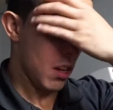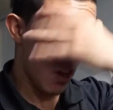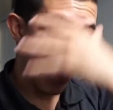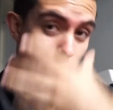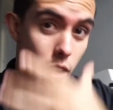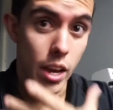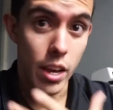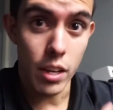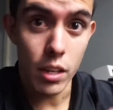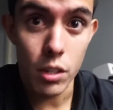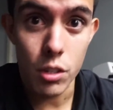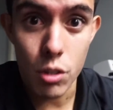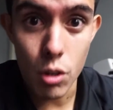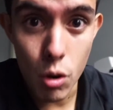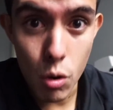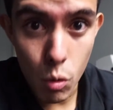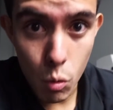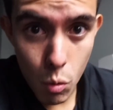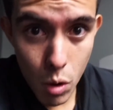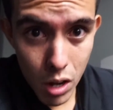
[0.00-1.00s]
Okay,
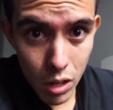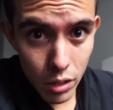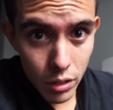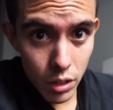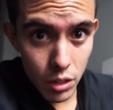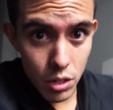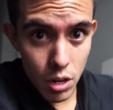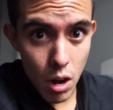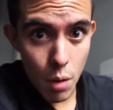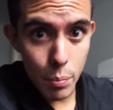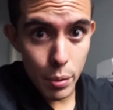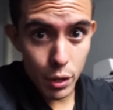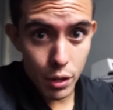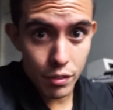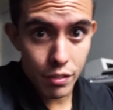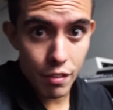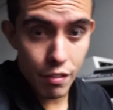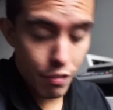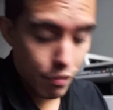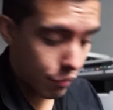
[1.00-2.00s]
so while on the topic of
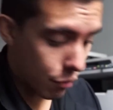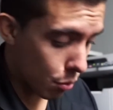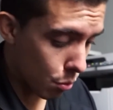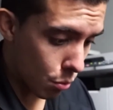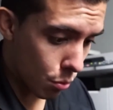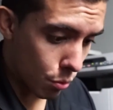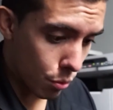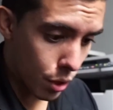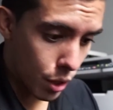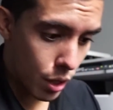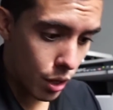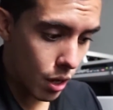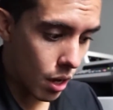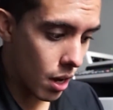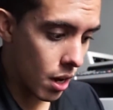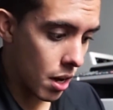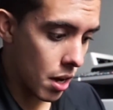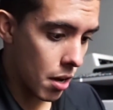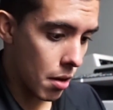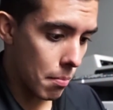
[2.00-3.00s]
food,
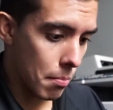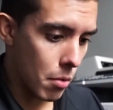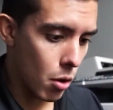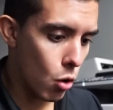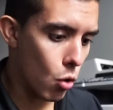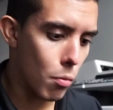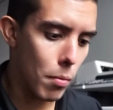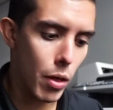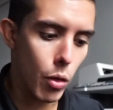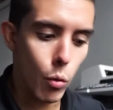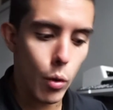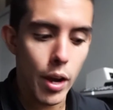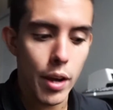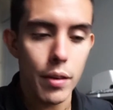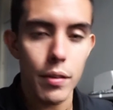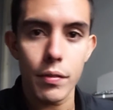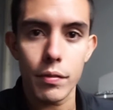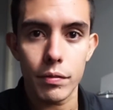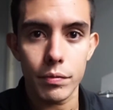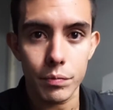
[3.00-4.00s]
um, oh, by the
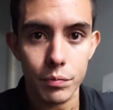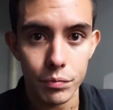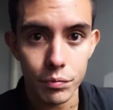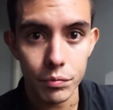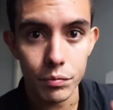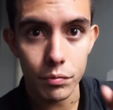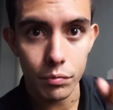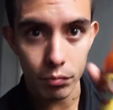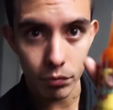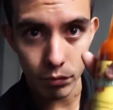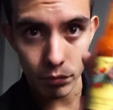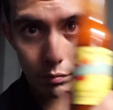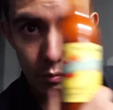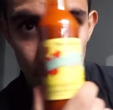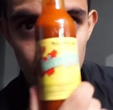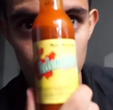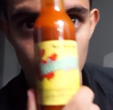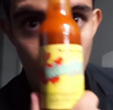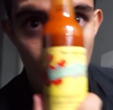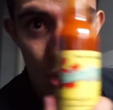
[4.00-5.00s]
way,
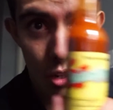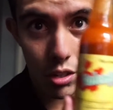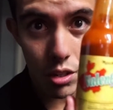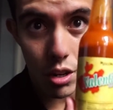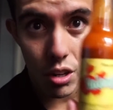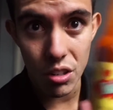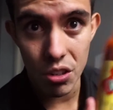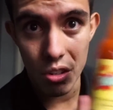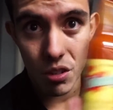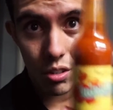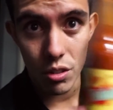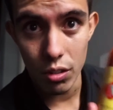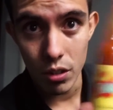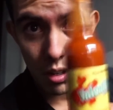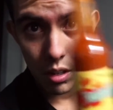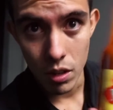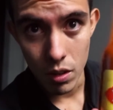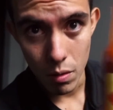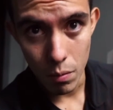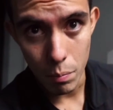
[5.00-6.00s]
hot sauce,
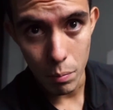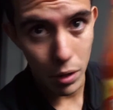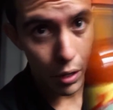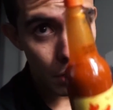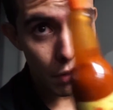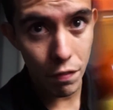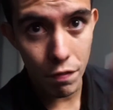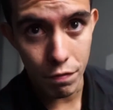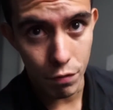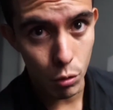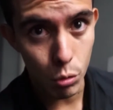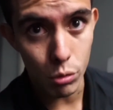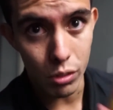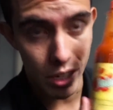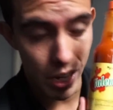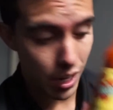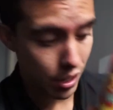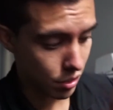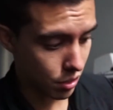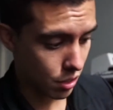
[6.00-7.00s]
make your food
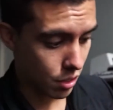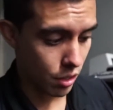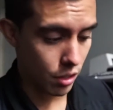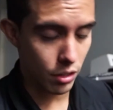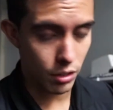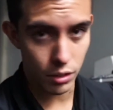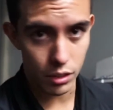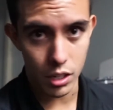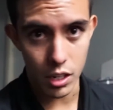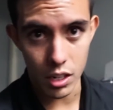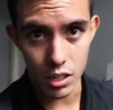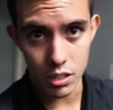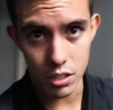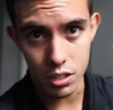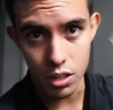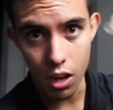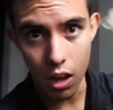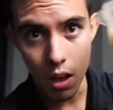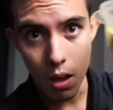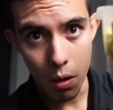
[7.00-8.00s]
taste good
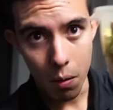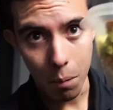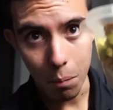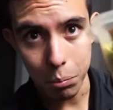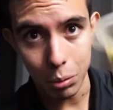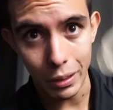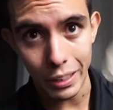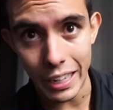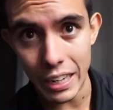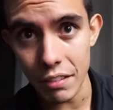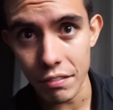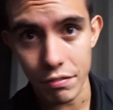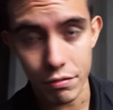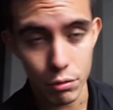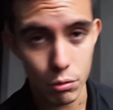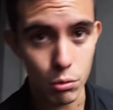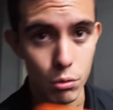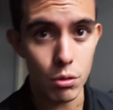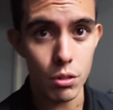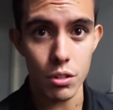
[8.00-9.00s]
because plain
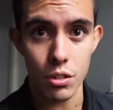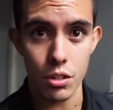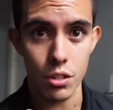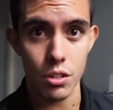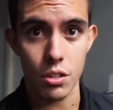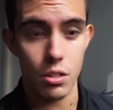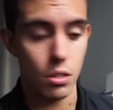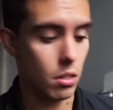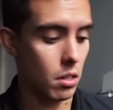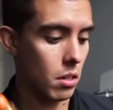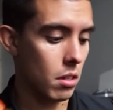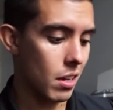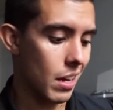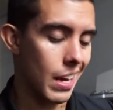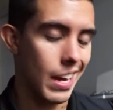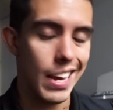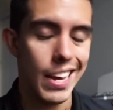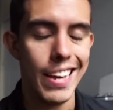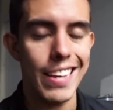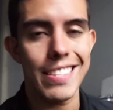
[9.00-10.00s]
food just
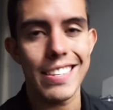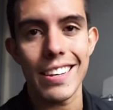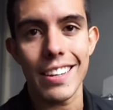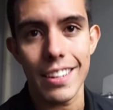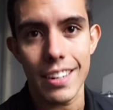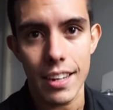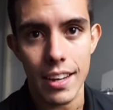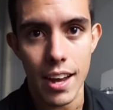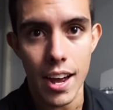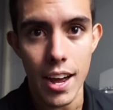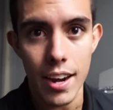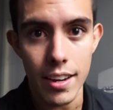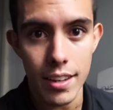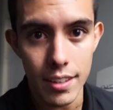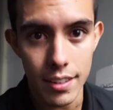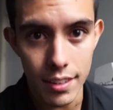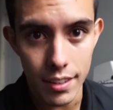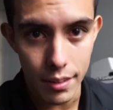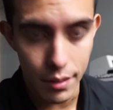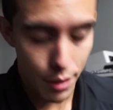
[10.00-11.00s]
isn't gonna cut
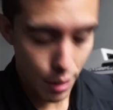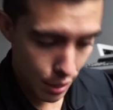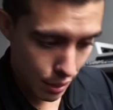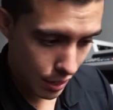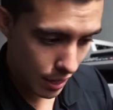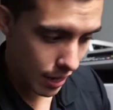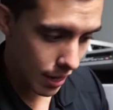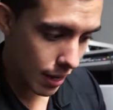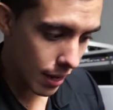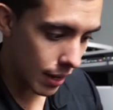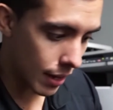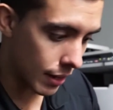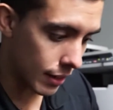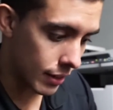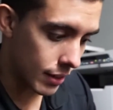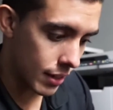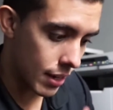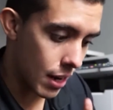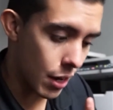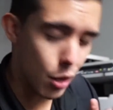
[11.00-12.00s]
it
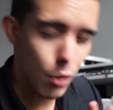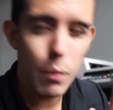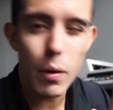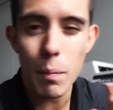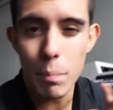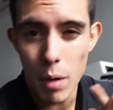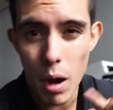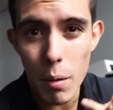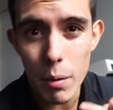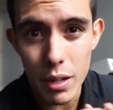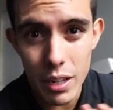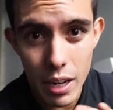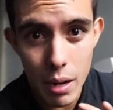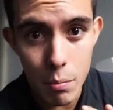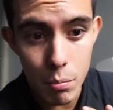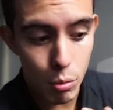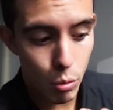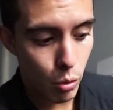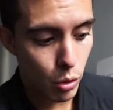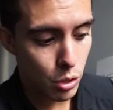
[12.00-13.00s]
and uh, you're probably gonna
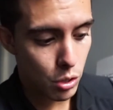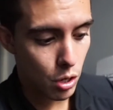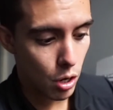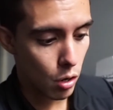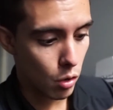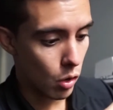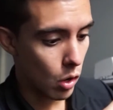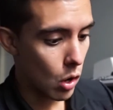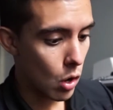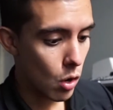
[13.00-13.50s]
get bored so